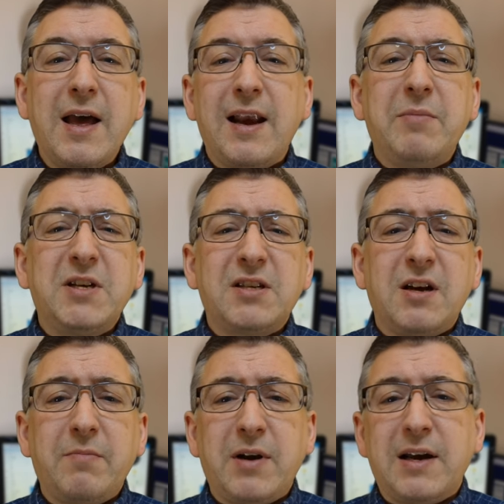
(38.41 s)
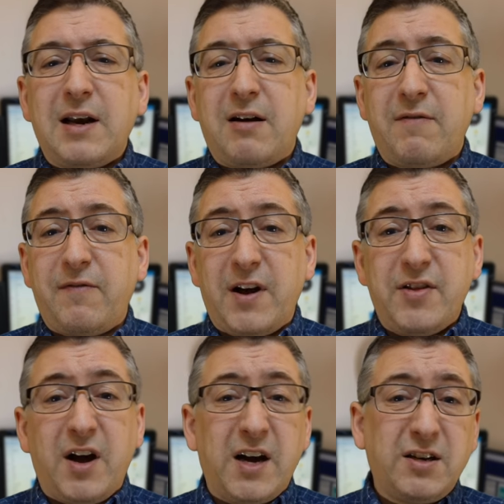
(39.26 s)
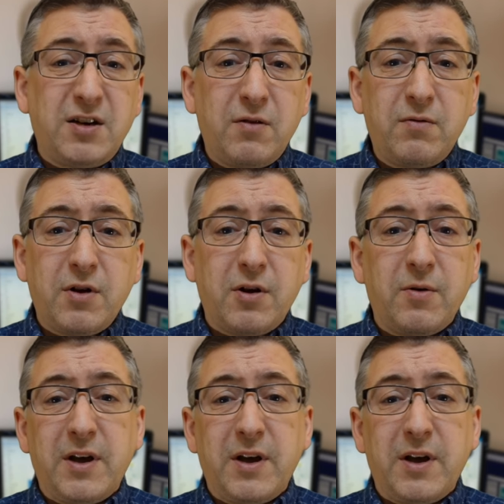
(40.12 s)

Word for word: Let me start by clarifying that I don't know